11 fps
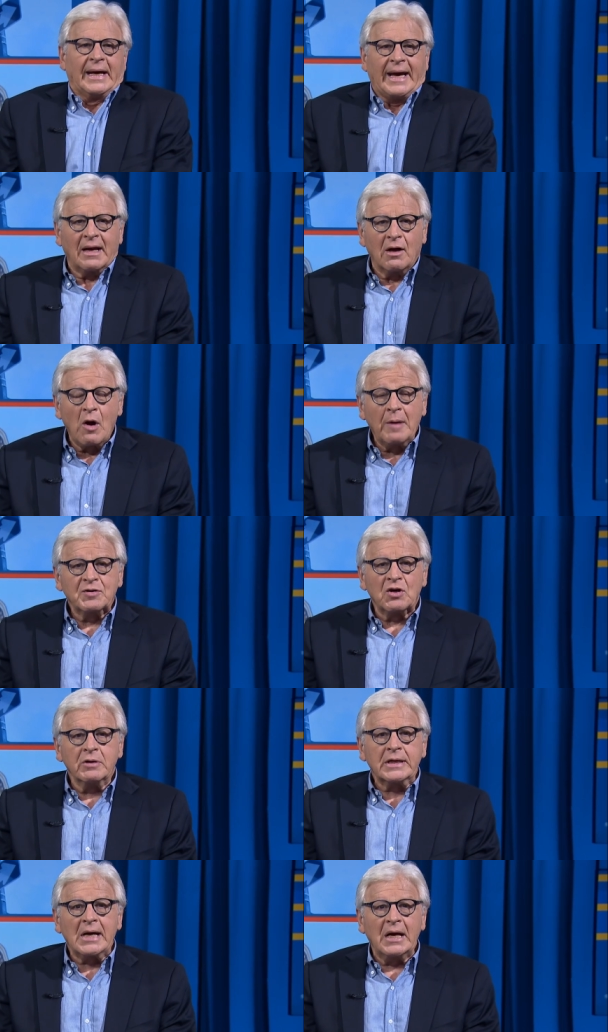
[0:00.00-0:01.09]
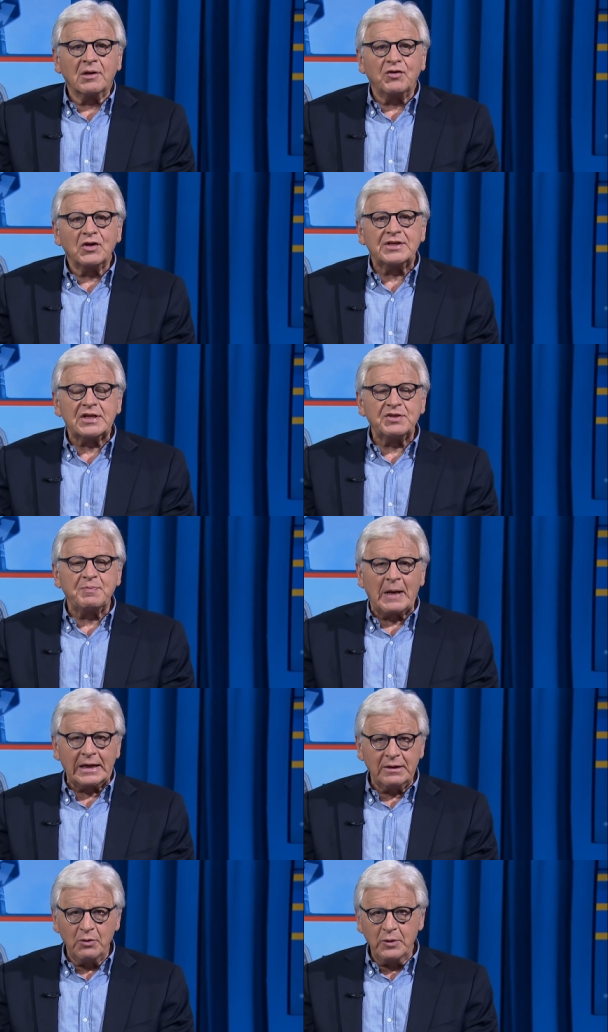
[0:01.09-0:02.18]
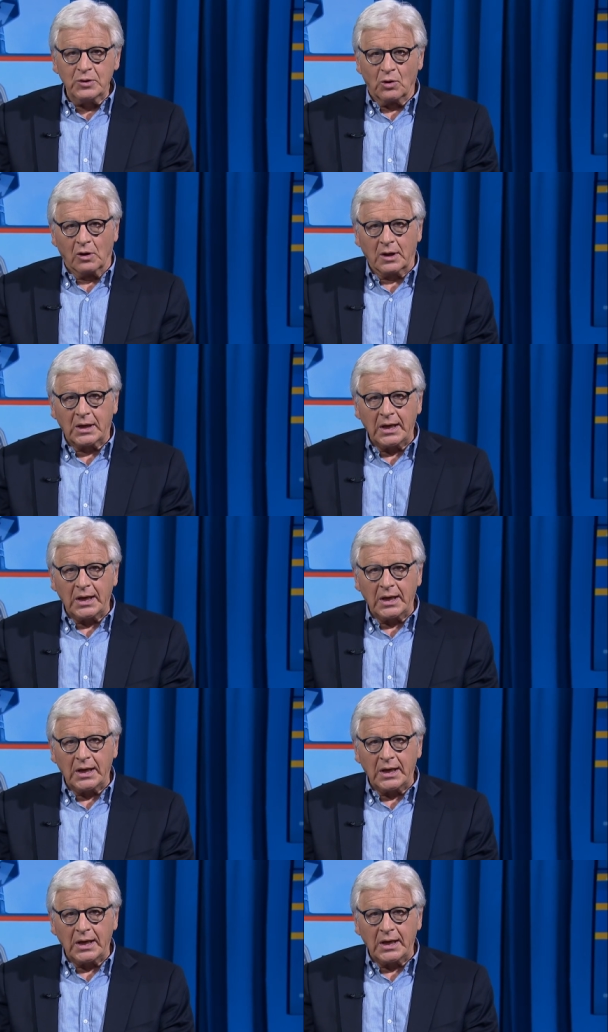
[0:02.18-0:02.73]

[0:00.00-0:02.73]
Hello, I'm Tony Guida. This is My New York.